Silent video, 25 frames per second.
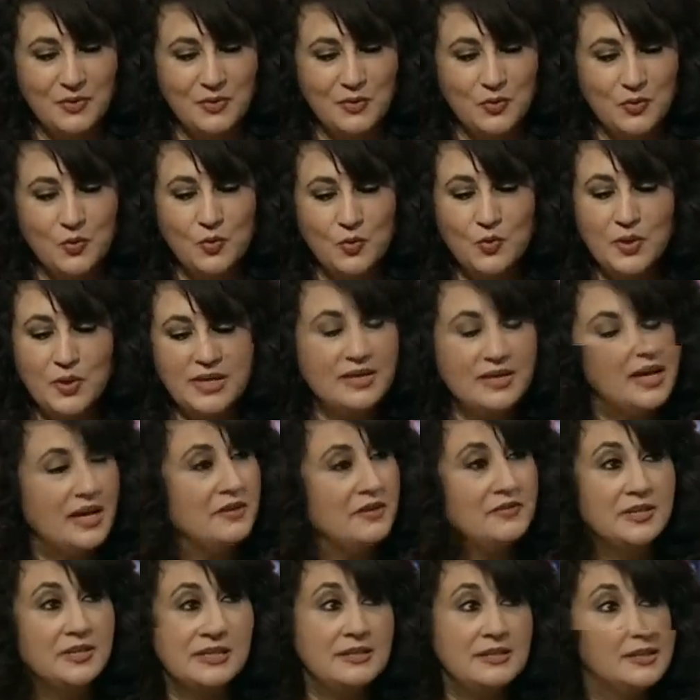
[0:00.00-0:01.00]
who
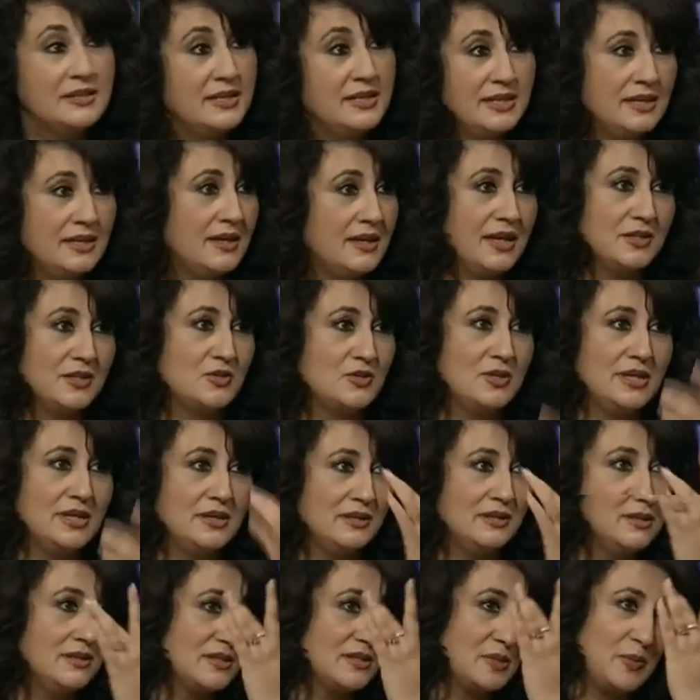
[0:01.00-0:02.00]
inadvertently
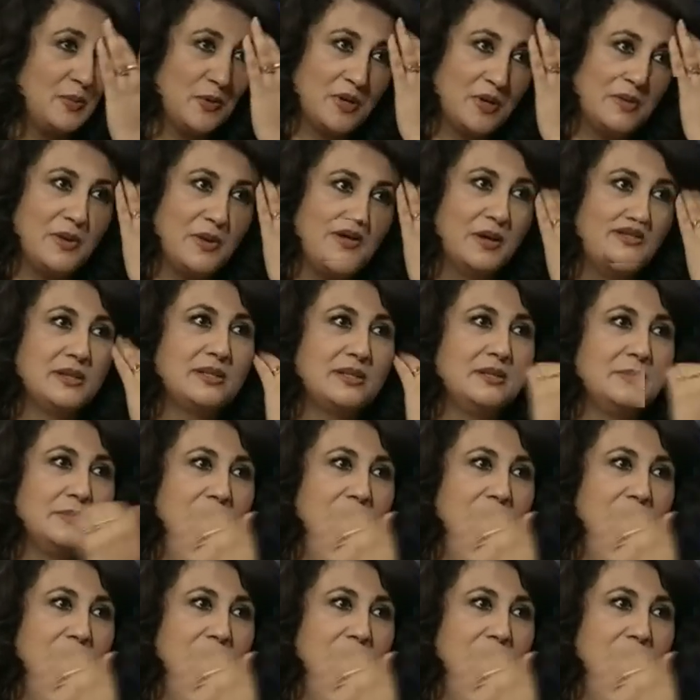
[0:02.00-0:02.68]
actually spoke about it,